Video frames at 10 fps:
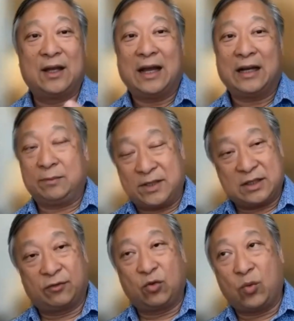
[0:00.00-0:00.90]
I got to be
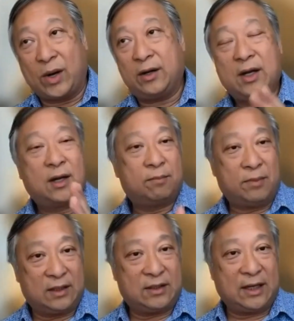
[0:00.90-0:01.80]
self aware,
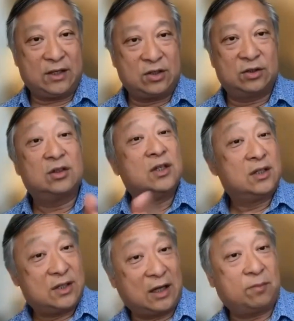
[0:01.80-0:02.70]
be intentional,
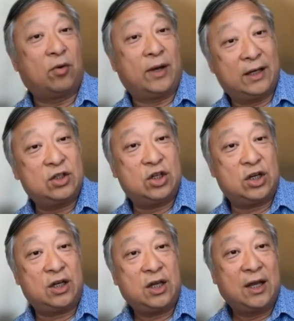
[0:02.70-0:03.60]
take more
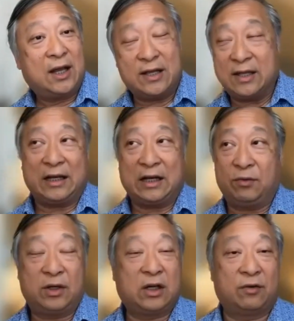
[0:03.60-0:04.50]
energy, and then I can
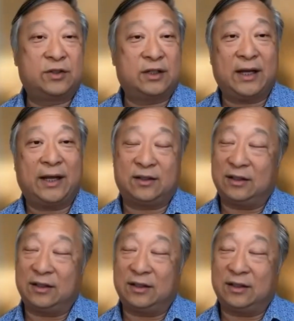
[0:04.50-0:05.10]
recover tonight.